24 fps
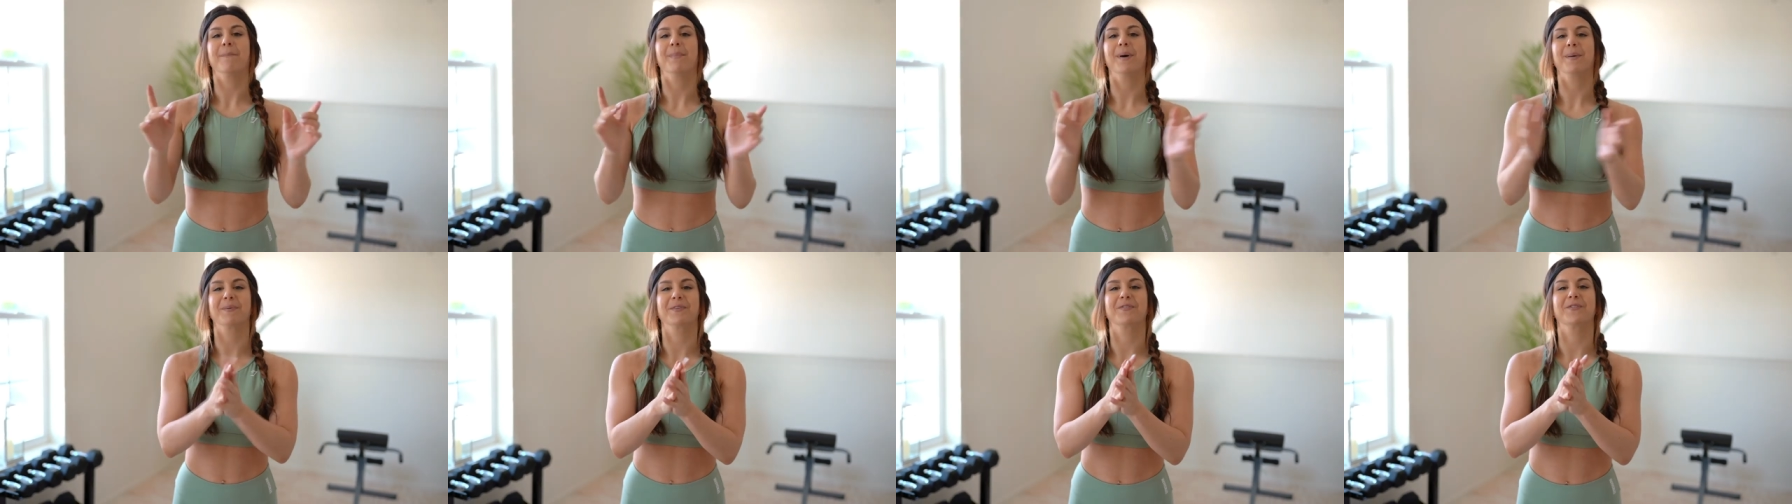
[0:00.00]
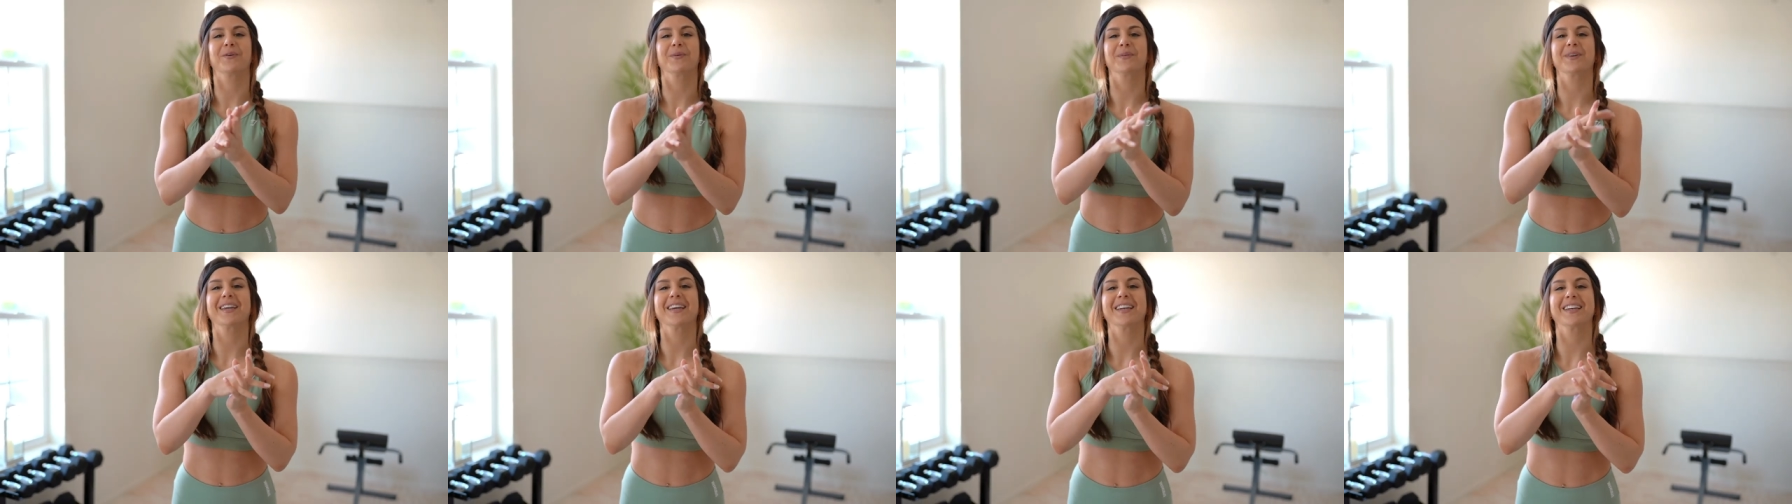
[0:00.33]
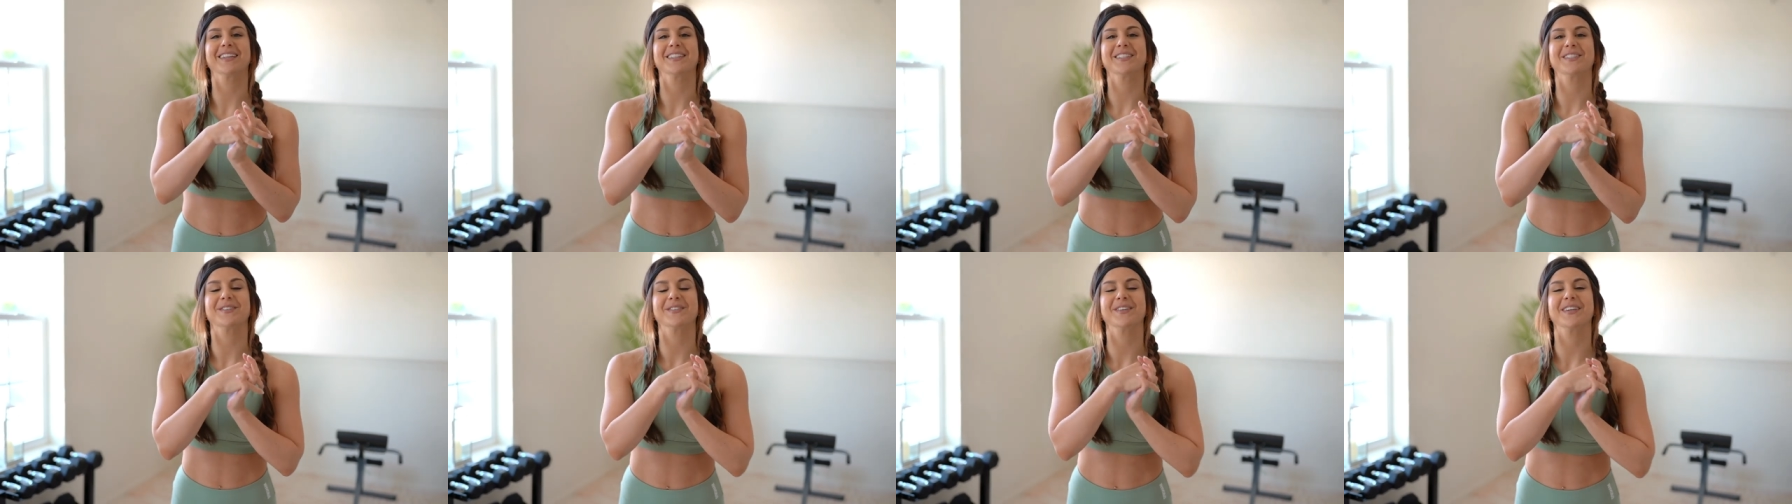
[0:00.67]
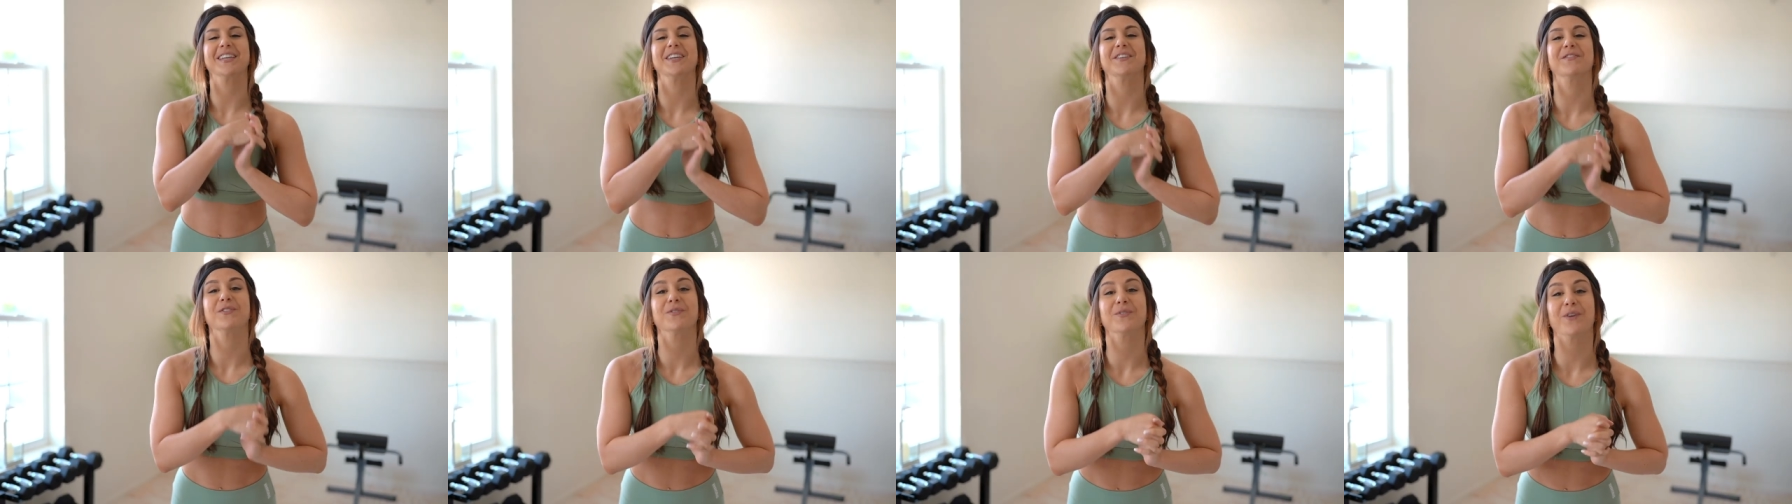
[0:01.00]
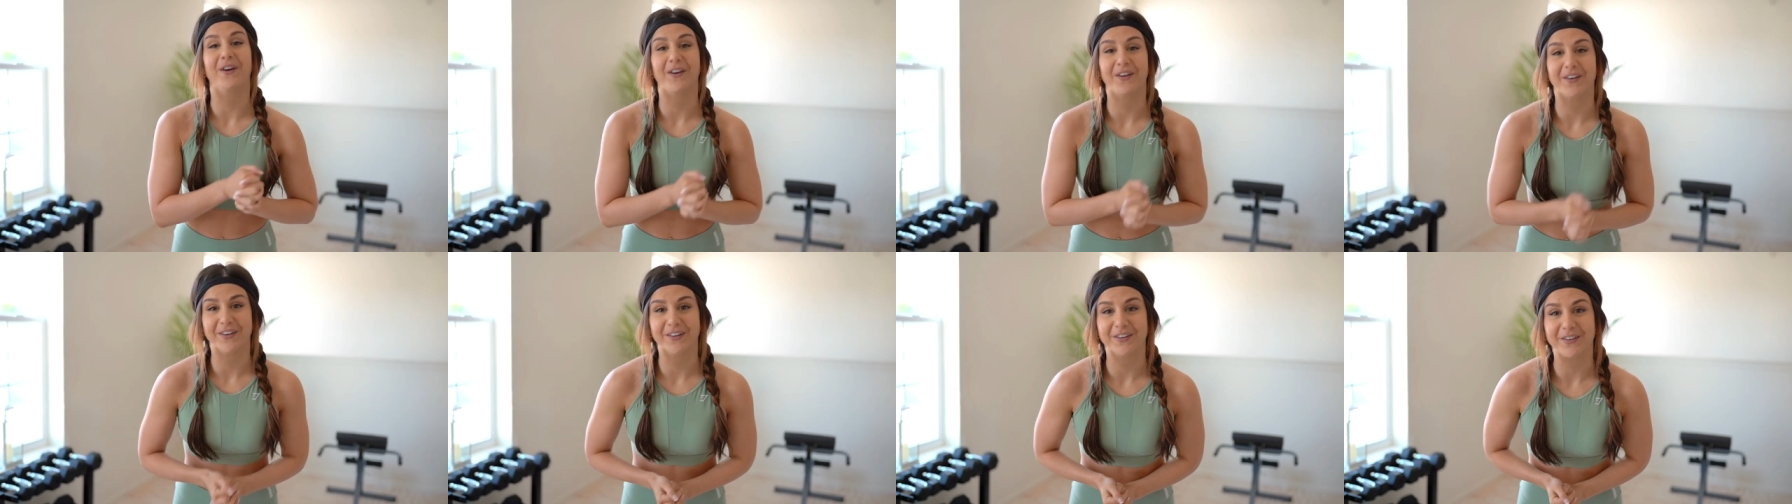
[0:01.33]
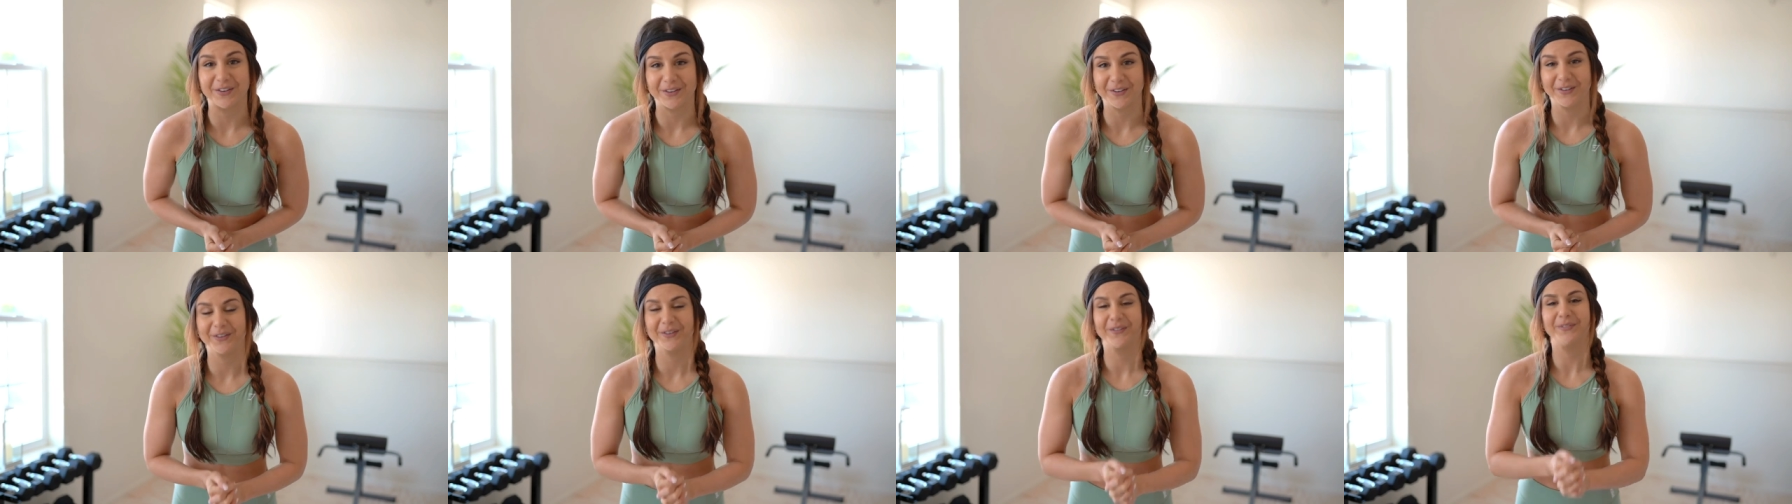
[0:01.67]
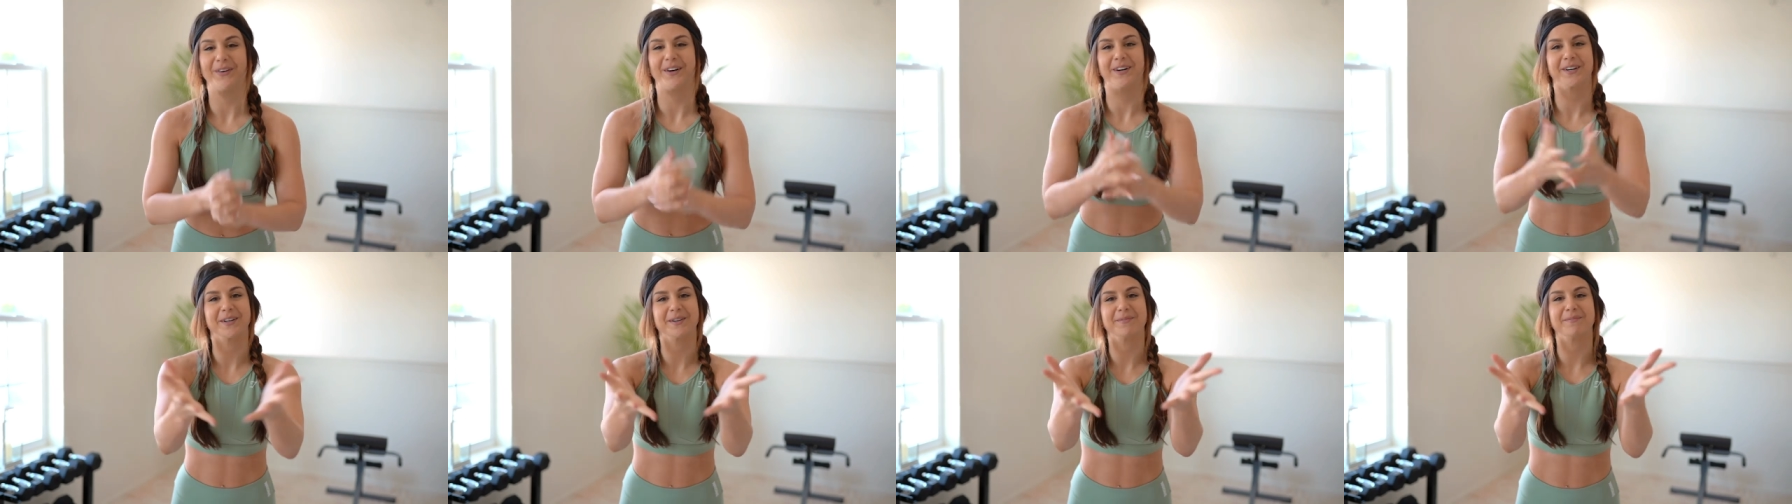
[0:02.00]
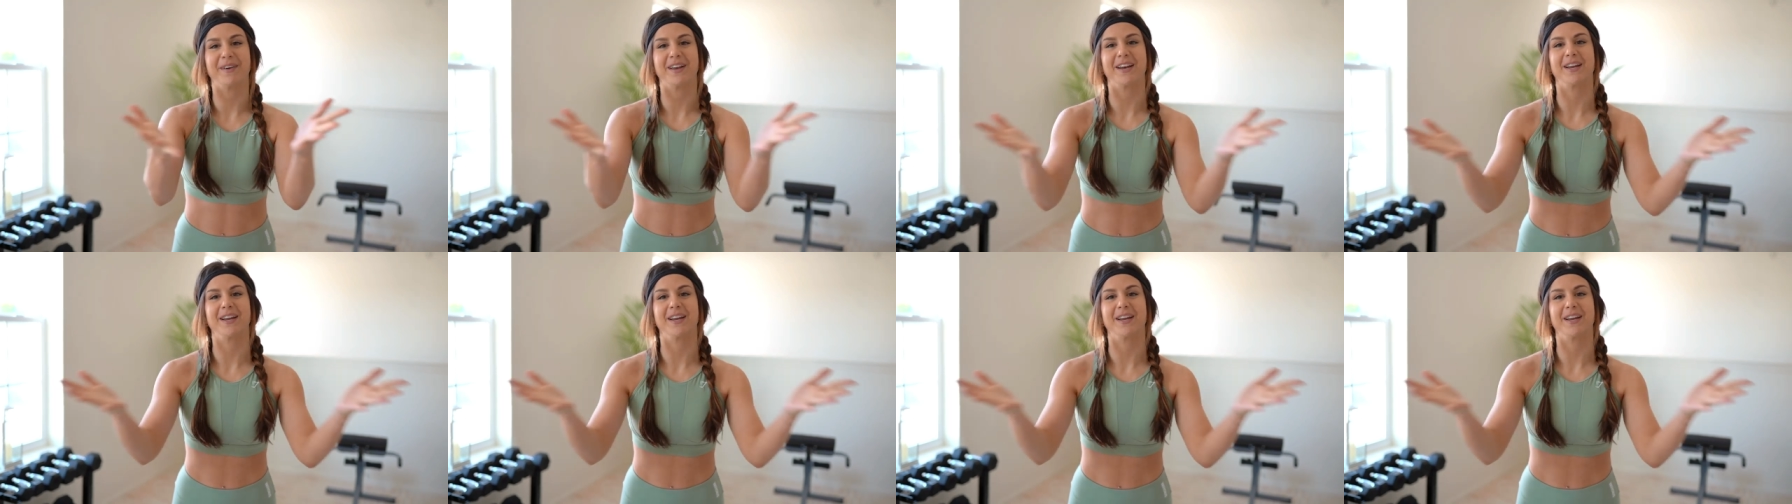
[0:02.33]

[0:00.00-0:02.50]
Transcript: But before we get into it, if you are new, welcome.